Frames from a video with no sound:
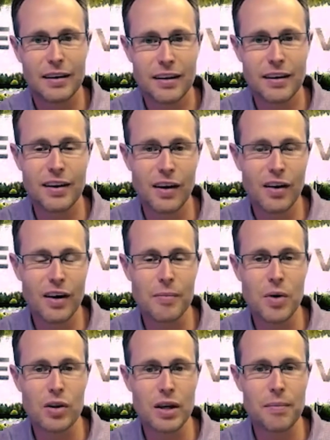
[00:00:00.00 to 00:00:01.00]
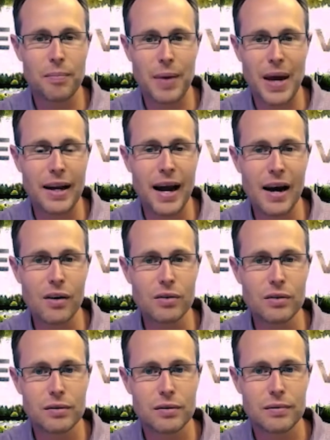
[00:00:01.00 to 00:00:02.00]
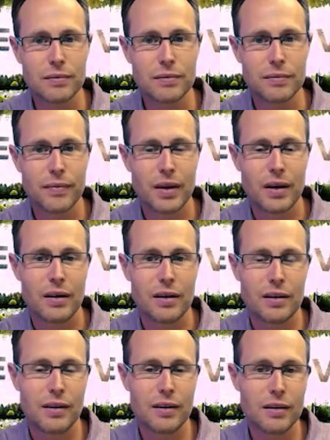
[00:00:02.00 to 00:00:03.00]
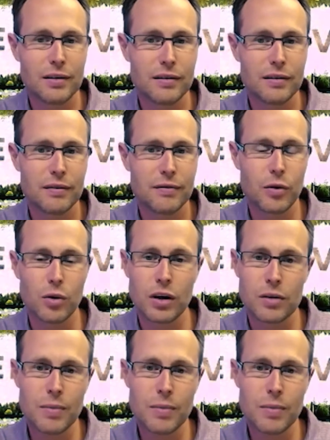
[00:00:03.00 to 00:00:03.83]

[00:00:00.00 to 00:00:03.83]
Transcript: you know, and I'm only paying out uh, 400